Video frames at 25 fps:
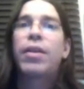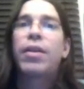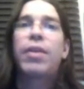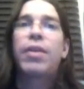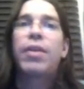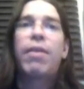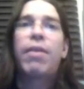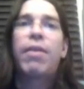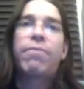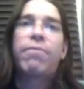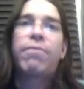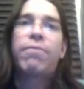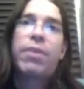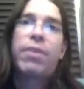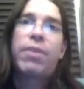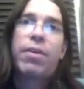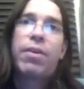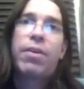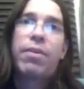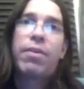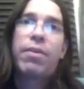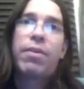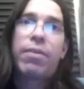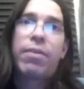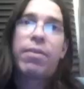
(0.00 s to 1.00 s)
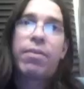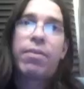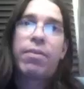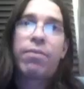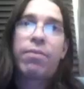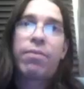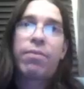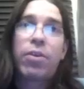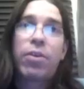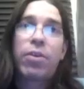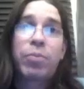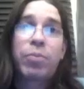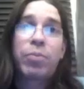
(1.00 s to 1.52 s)
They have
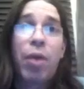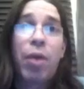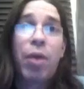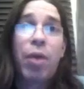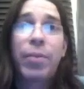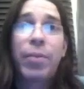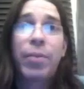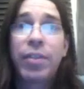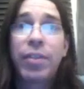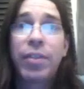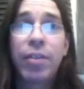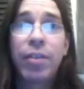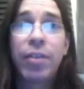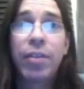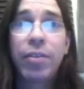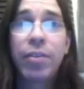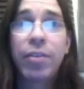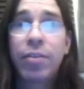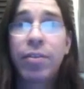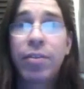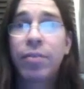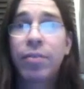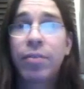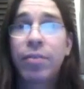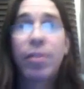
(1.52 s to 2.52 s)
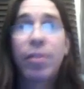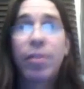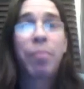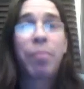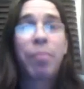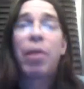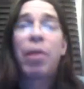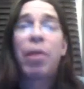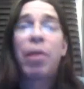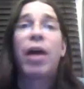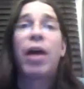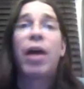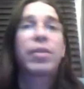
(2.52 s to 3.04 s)
false promises,
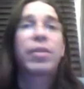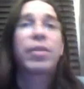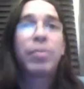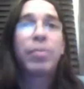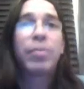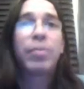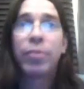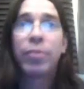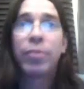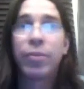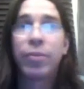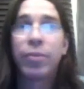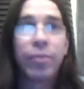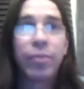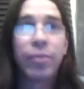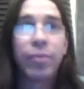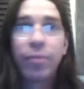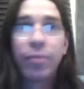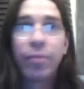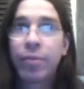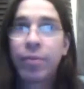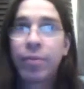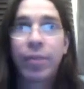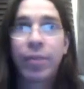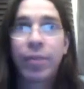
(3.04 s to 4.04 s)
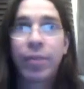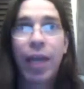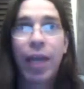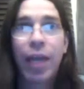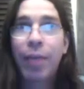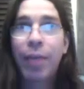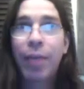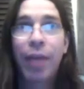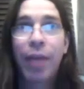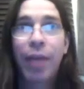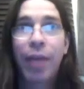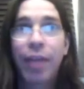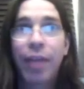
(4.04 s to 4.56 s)
impossible
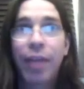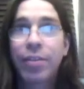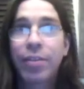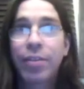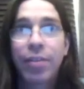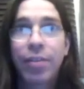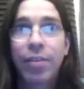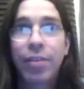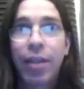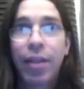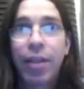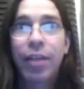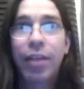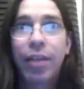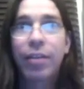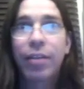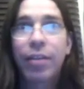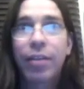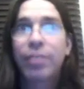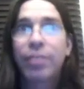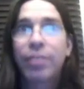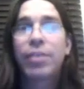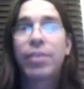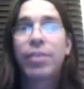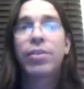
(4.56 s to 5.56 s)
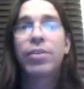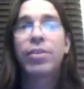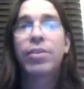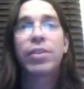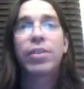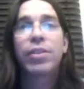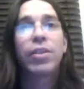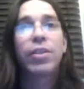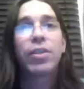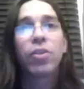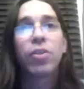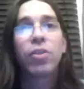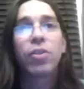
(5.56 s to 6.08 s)
timelines. Like,
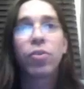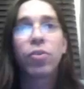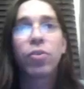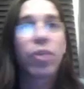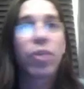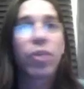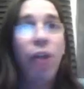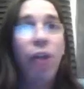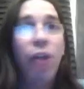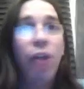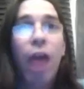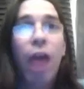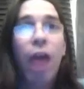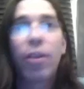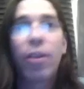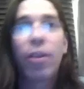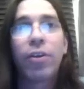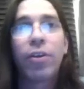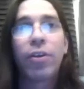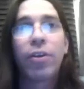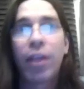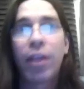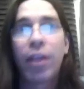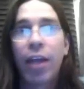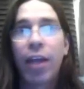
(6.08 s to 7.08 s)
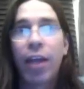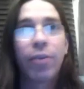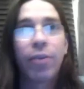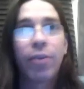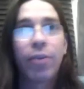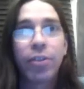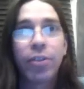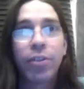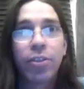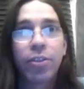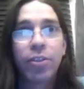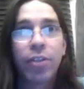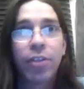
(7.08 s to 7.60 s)
seriously, you cannot learn a
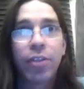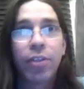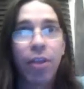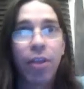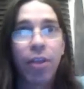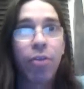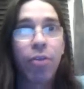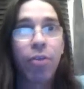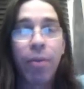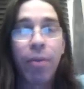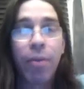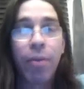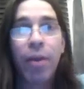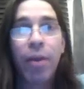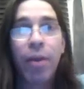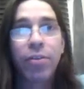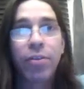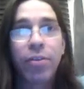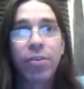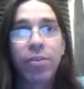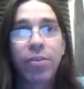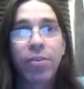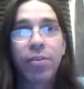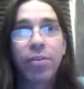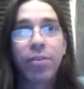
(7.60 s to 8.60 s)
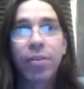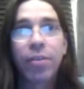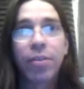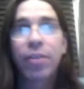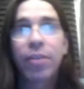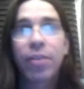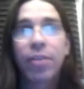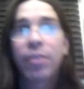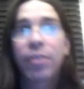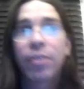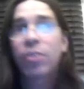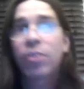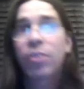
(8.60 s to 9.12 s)
language in 3 months.
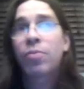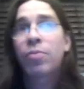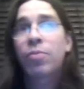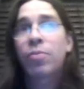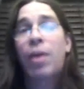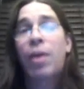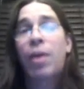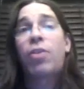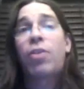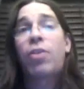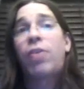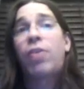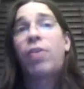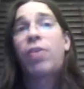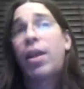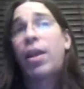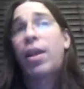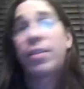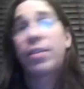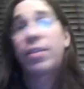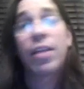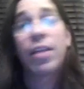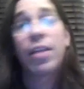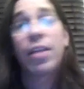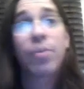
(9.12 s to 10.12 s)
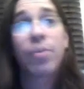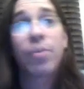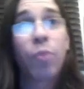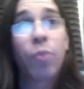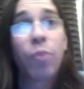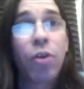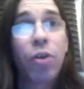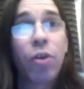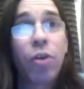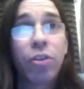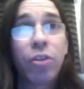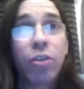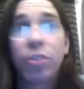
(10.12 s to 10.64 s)
You might learn how to say some
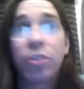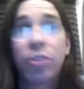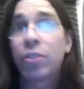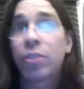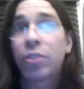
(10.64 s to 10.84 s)
words or